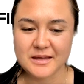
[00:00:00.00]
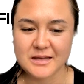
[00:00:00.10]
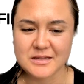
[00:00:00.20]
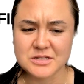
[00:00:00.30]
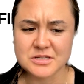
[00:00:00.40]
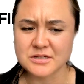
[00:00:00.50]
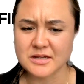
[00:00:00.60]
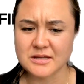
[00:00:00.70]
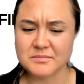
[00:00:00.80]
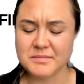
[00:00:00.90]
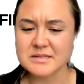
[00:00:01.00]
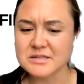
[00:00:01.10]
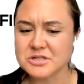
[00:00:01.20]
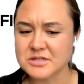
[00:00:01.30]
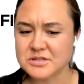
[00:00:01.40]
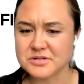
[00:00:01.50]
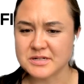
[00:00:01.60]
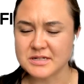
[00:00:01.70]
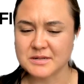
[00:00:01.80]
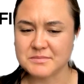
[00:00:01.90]
it makes it such an
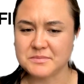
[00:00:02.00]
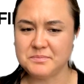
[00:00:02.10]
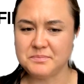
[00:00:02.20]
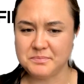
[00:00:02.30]
interesting time to